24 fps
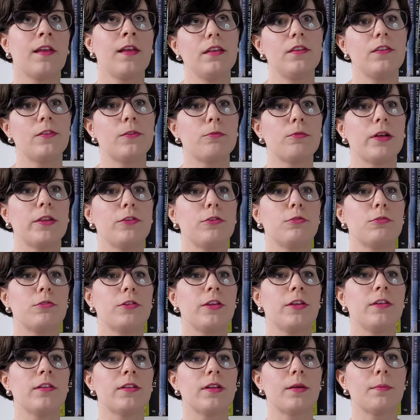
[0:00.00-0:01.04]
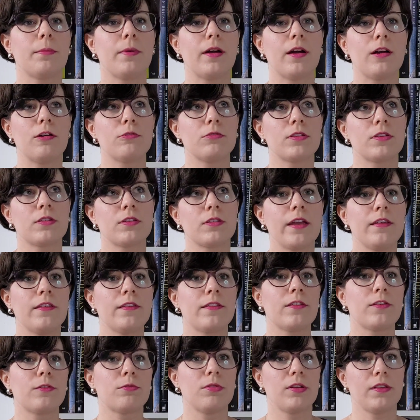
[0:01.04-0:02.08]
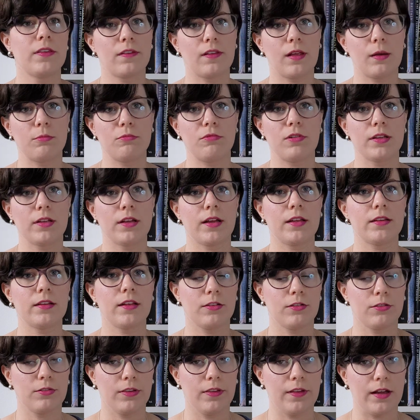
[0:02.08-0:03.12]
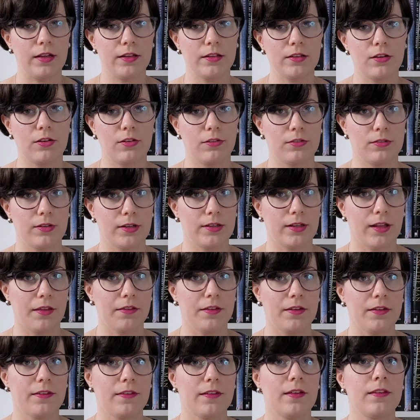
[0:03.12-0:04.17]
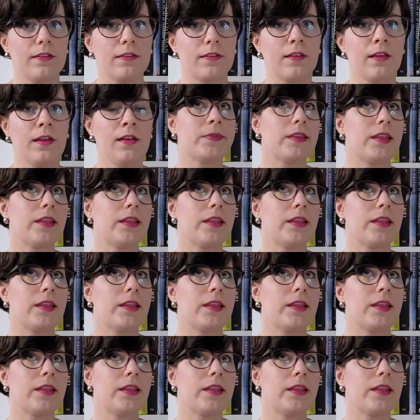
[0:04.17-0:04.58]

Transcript: is when you hear about cases when someone had an online color analysis,